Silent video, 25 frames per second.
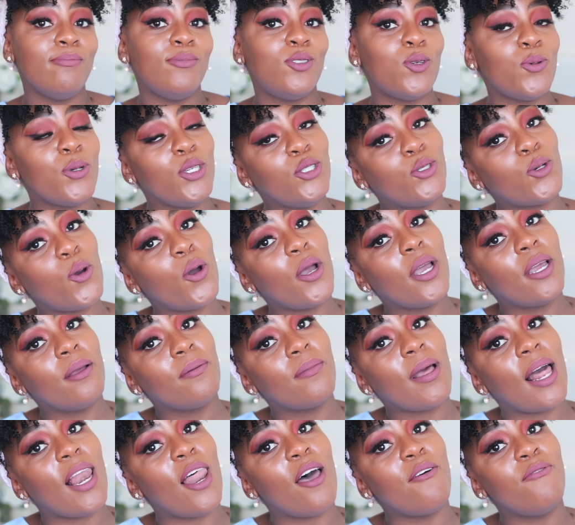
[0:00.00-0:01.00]
do enjoy.
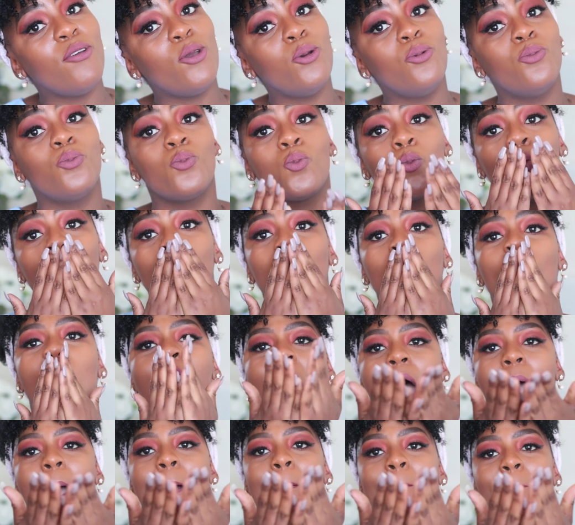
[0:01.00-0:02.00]
I love you.
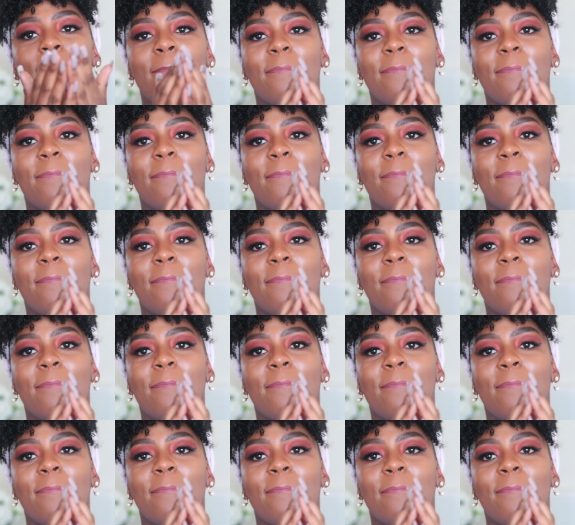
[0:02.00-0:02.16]
Mwah!